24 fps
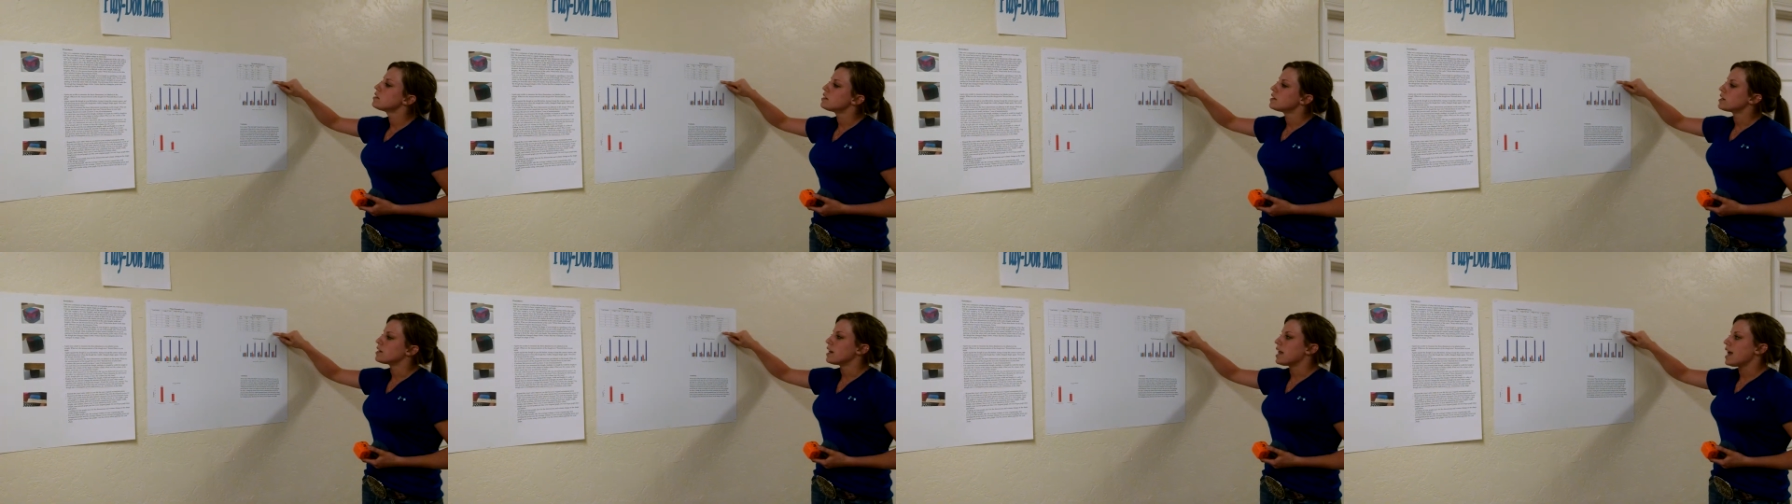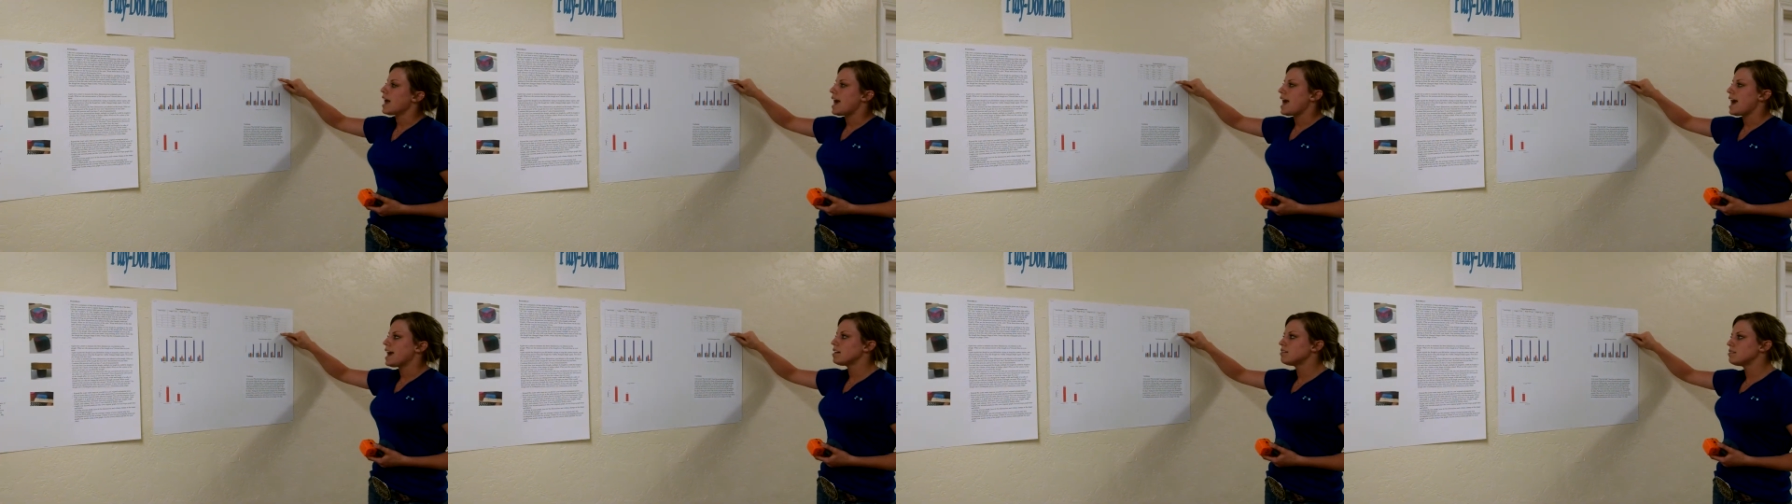you're going
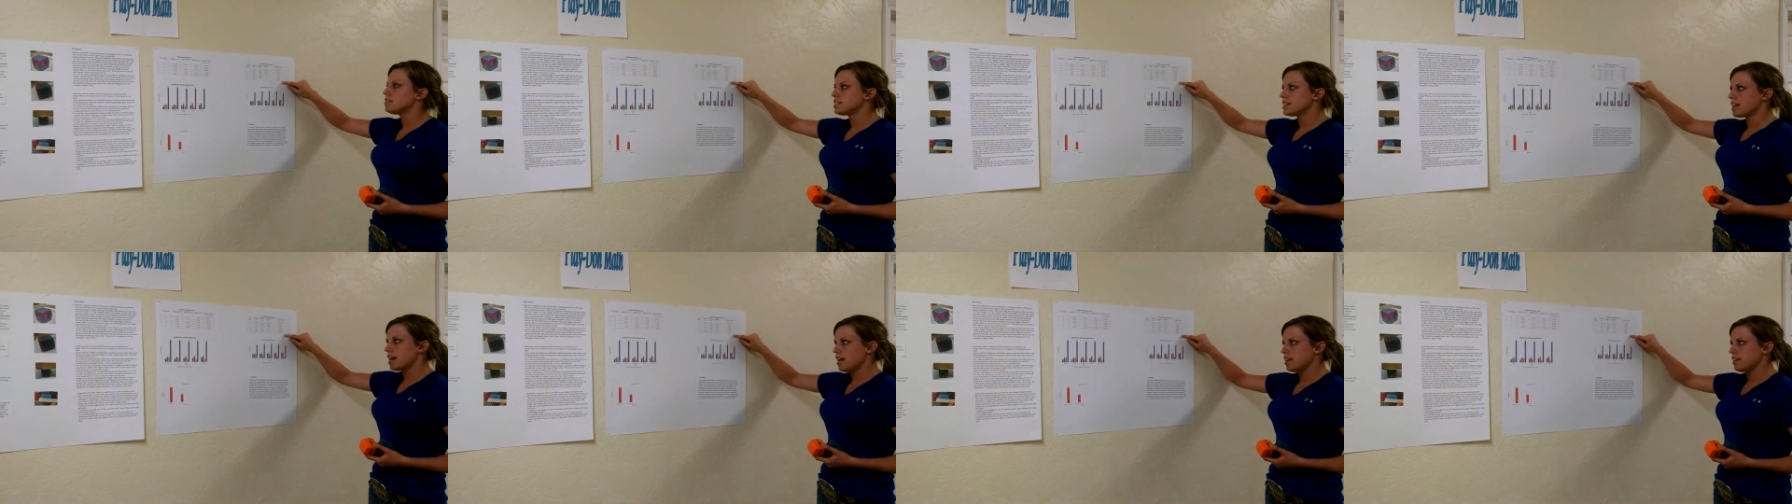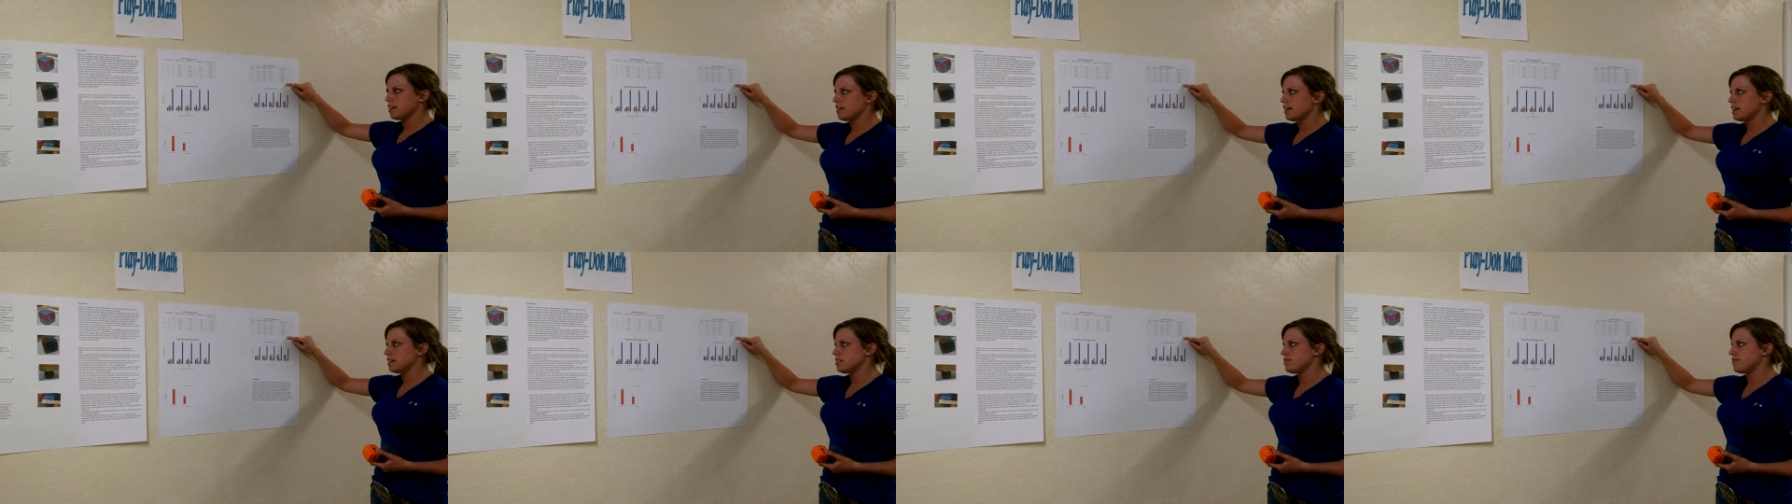to add them
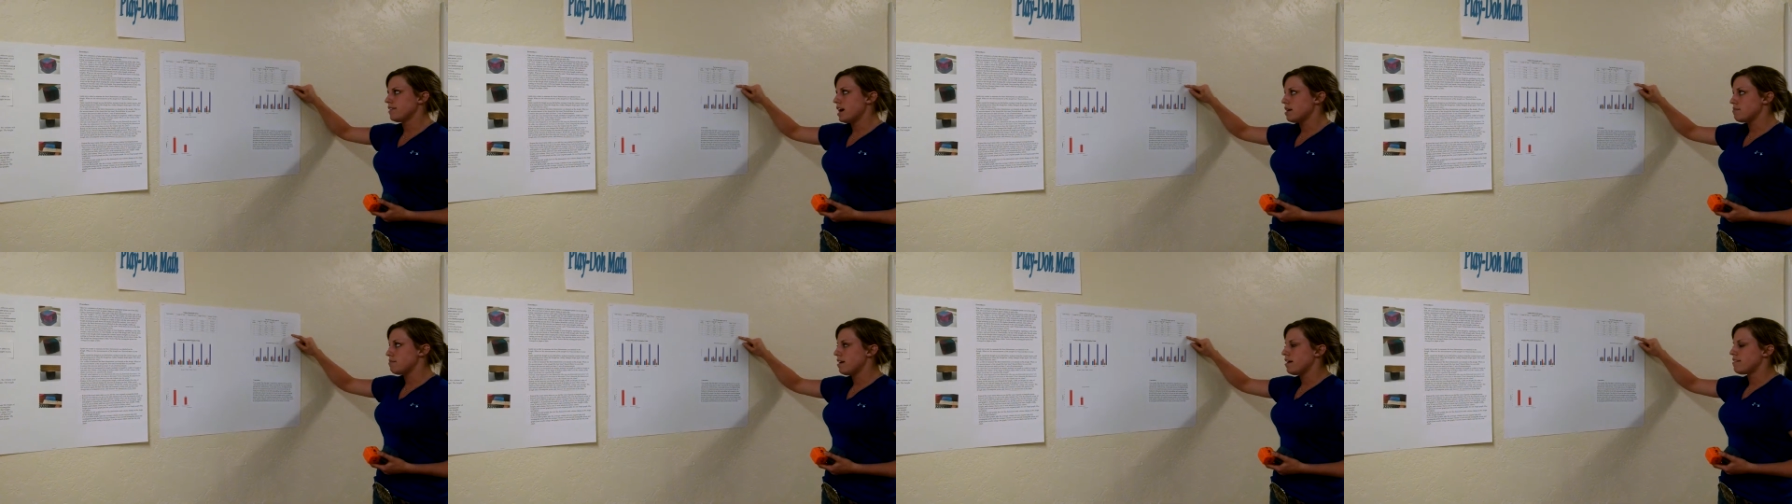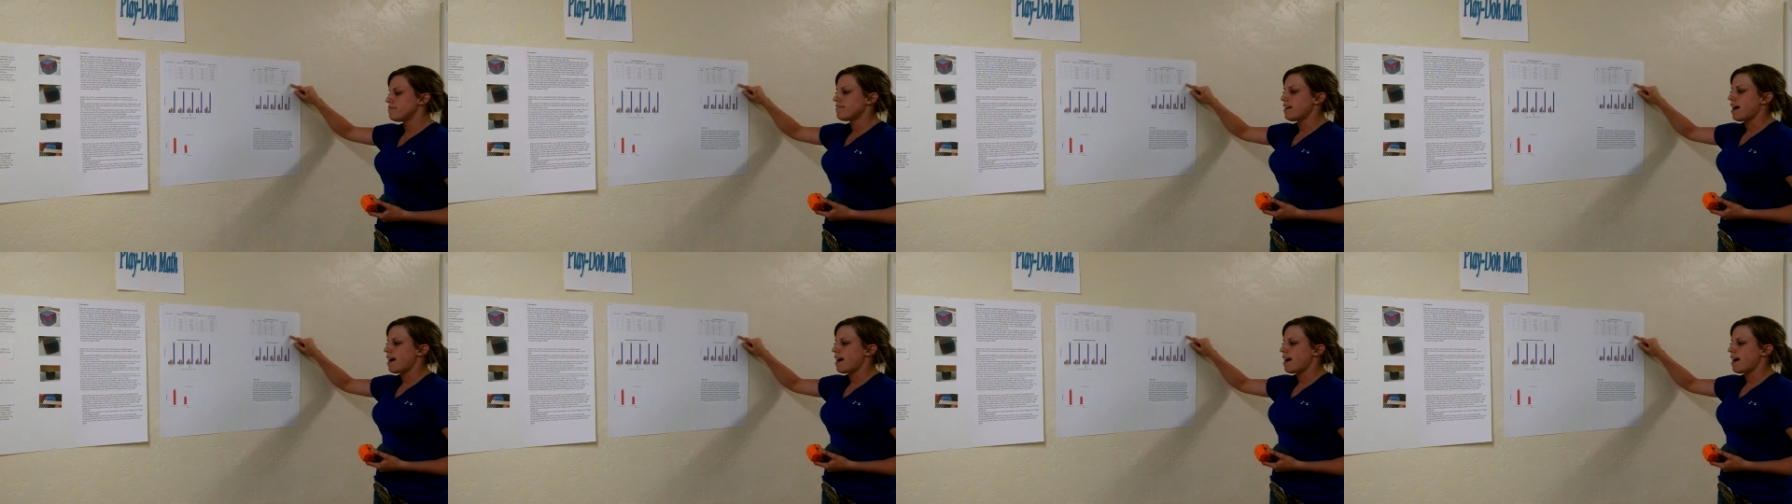together and divide by